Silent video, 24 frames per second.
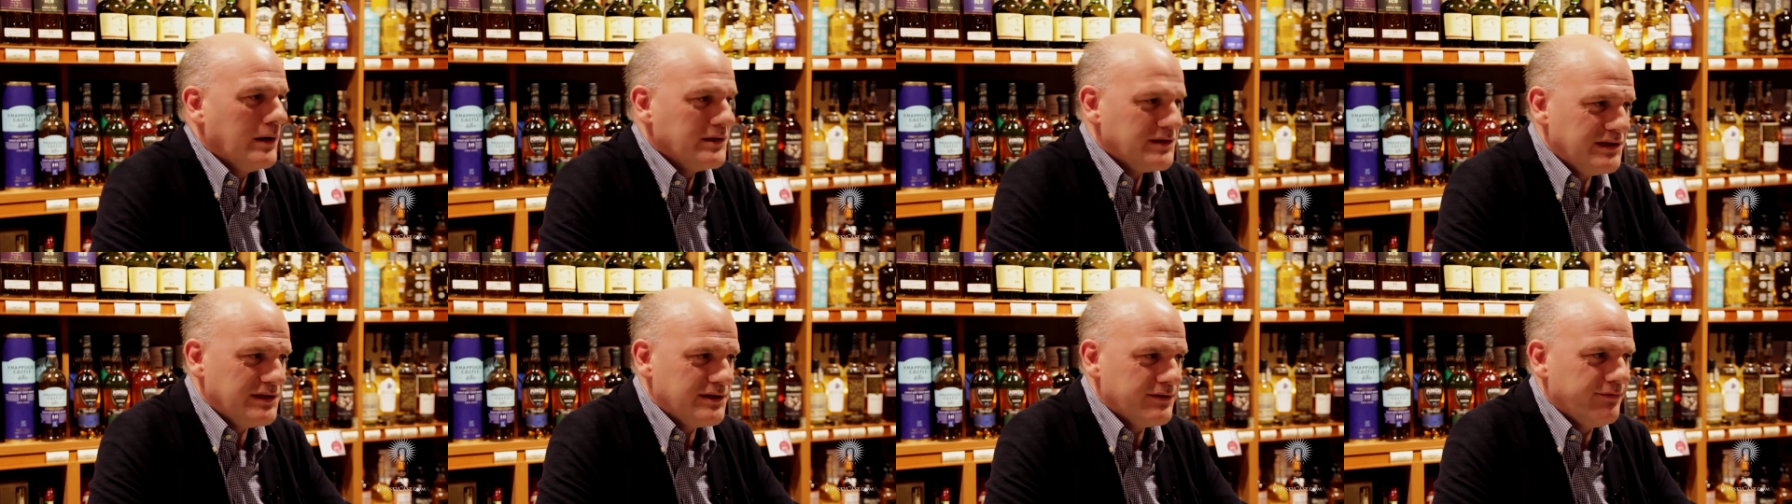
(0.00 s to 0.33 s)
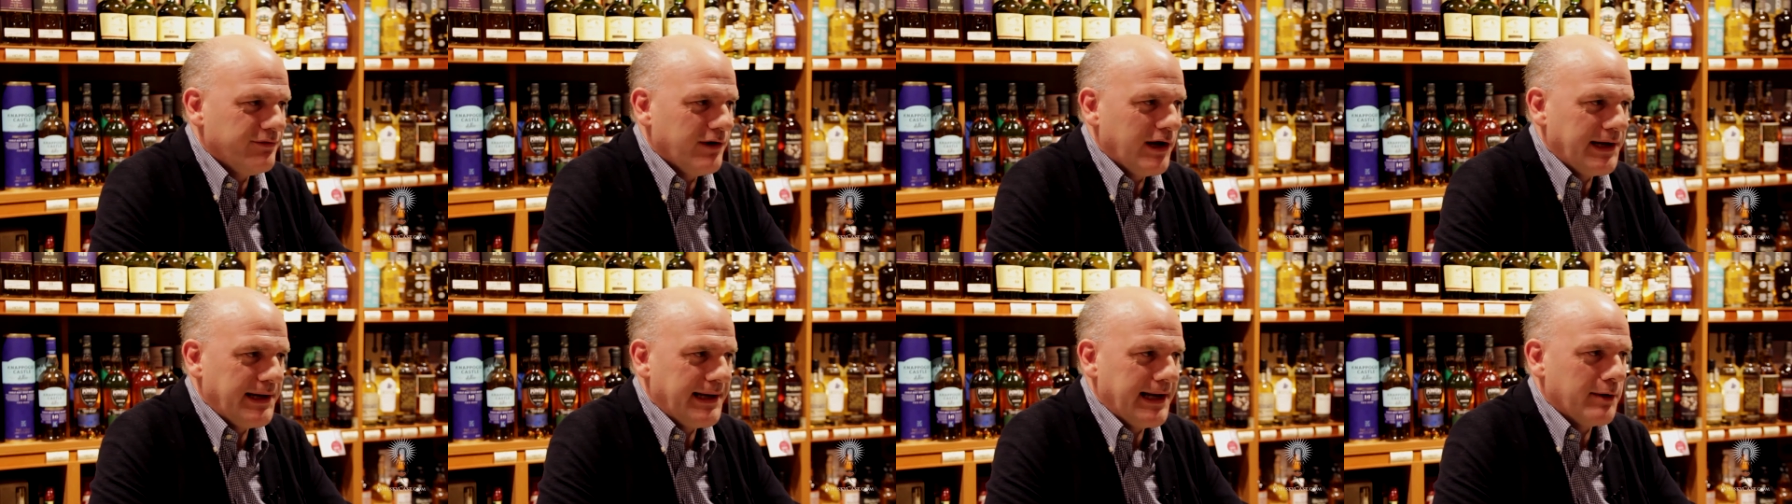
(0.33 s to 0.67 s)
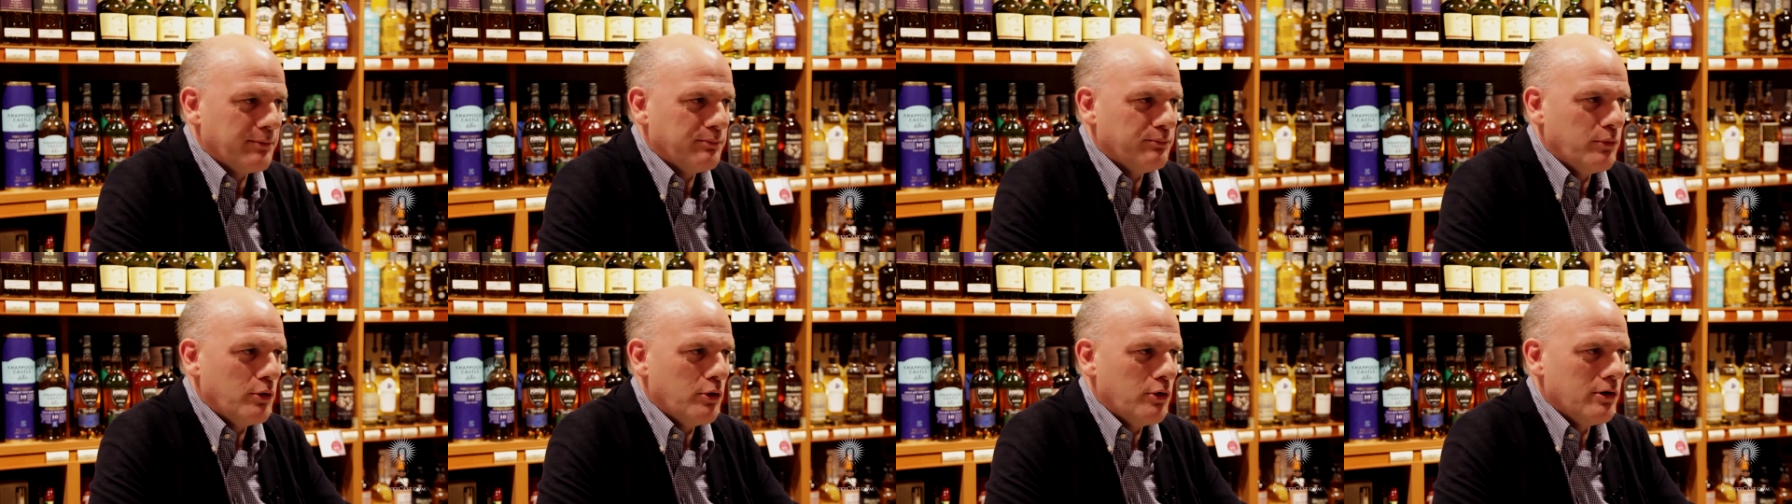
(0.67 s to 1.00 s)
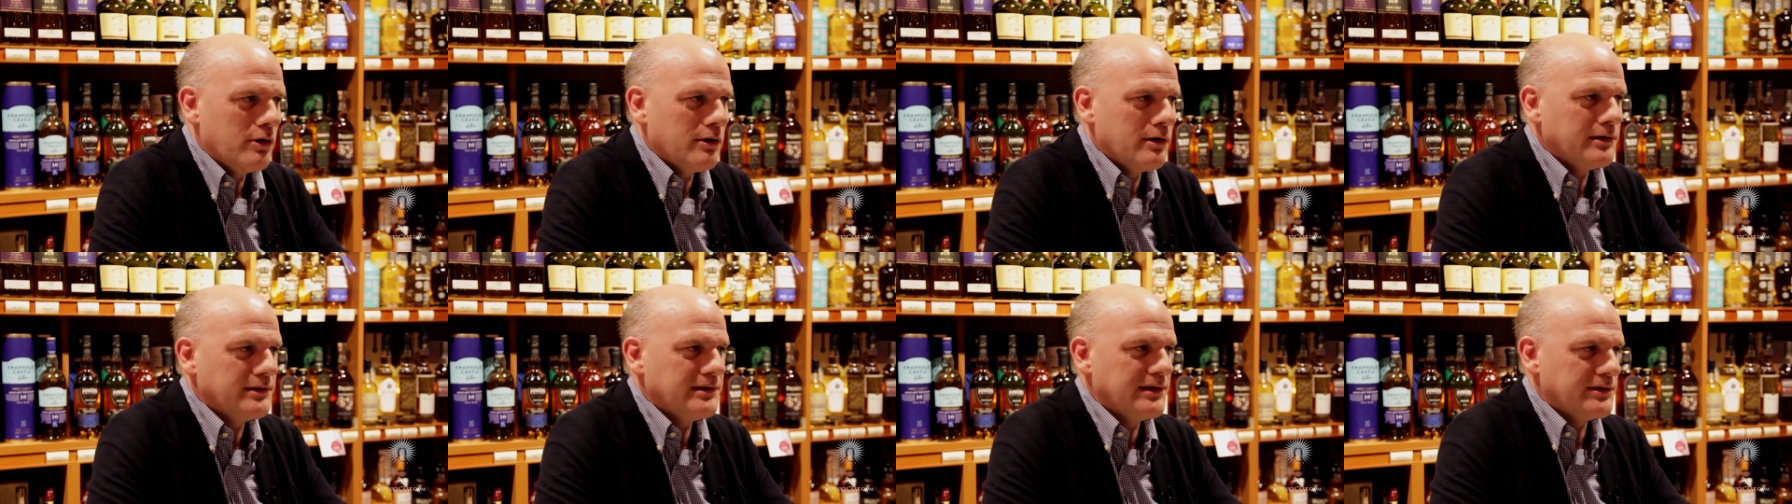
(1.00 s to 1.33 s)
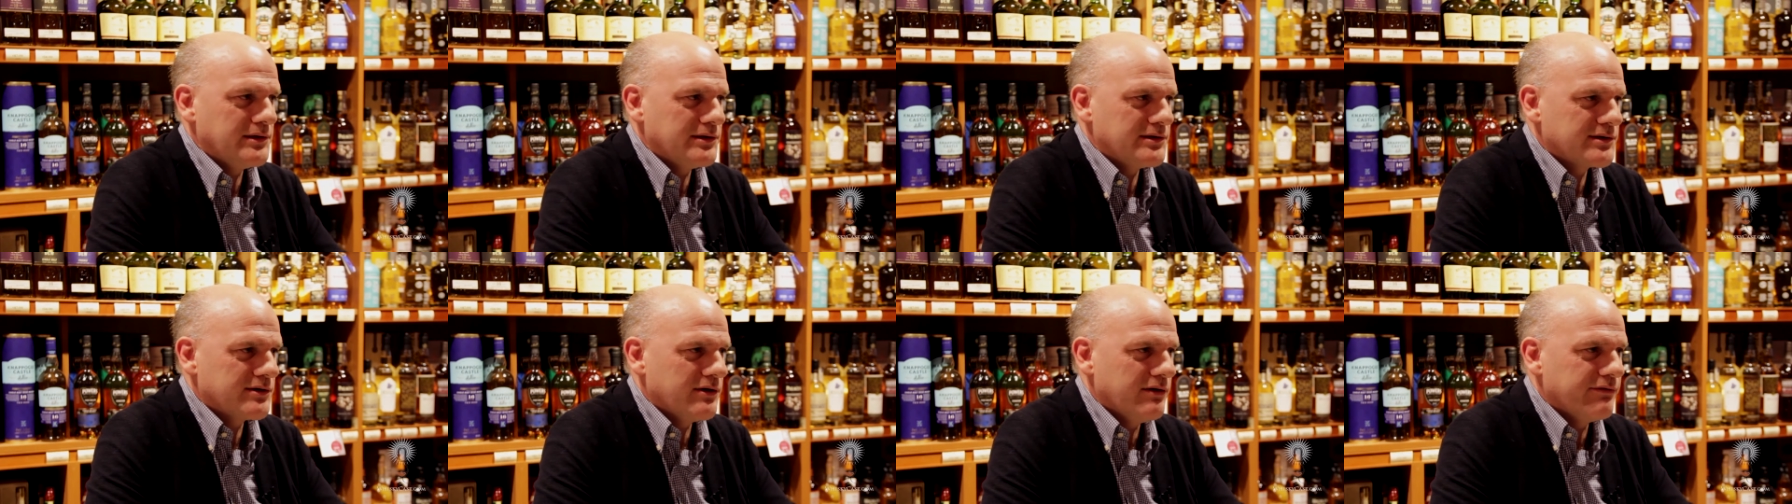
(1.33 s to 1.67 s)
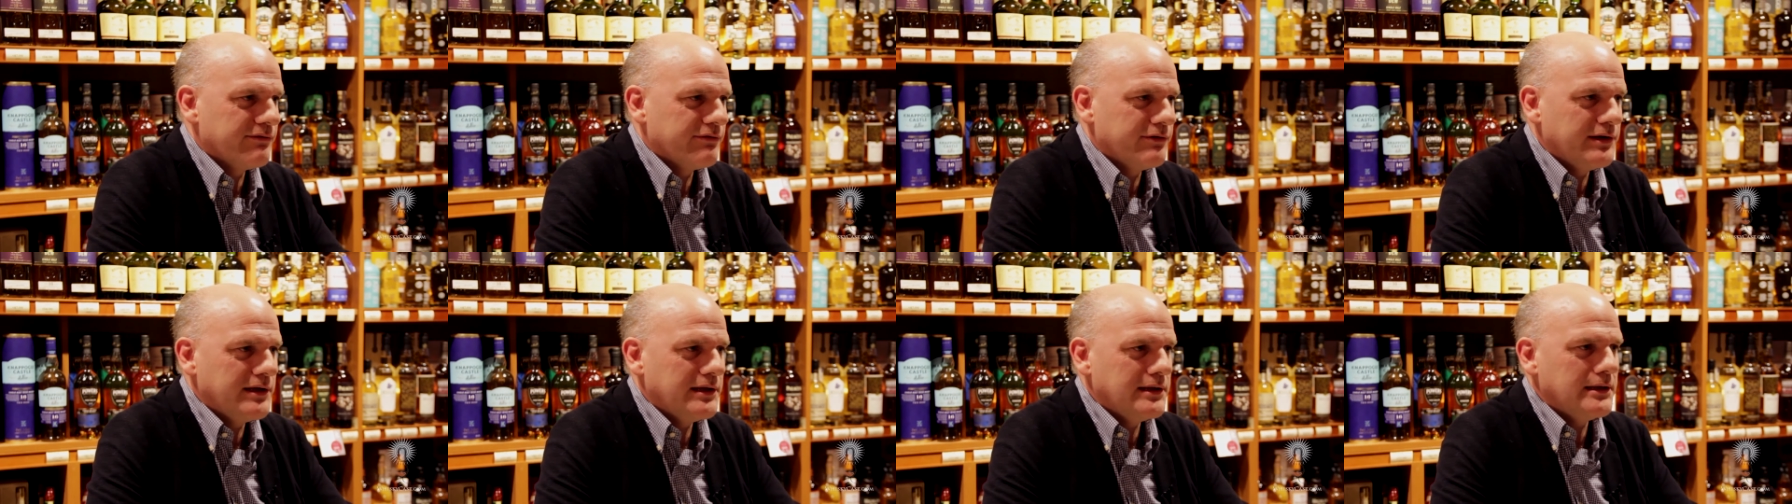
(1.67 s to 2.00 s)
wanting to find out more. They're
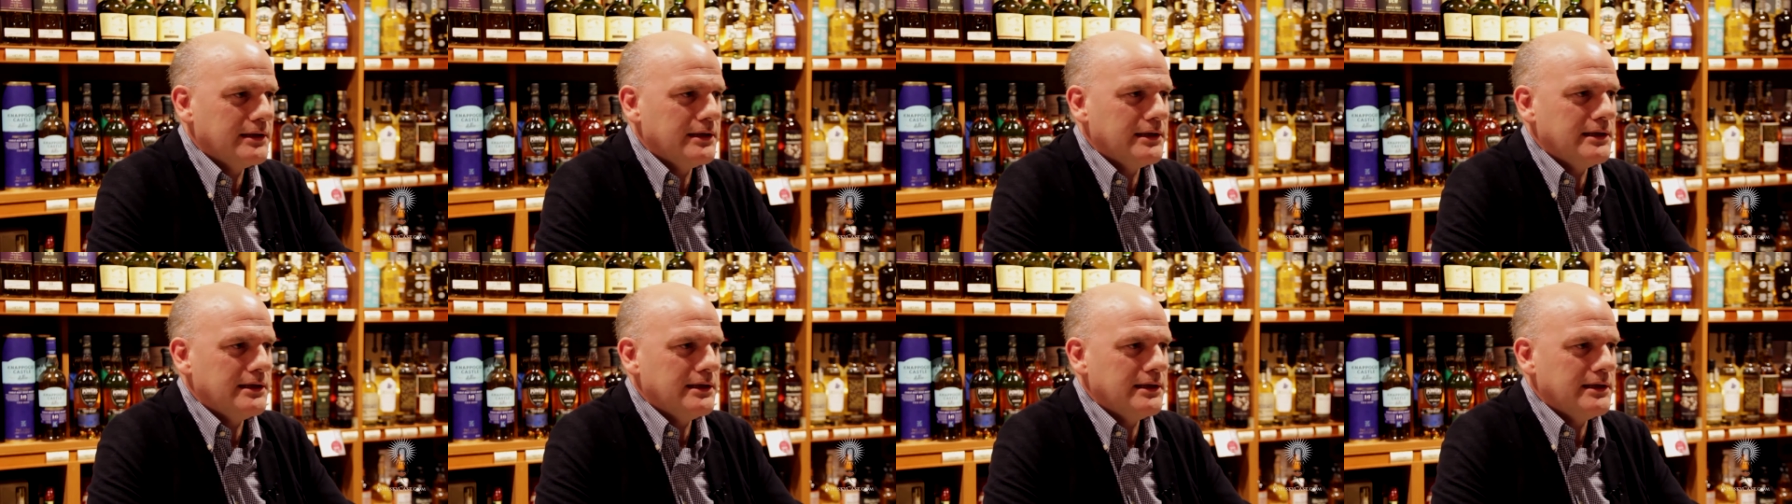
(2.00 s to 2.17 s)
discovering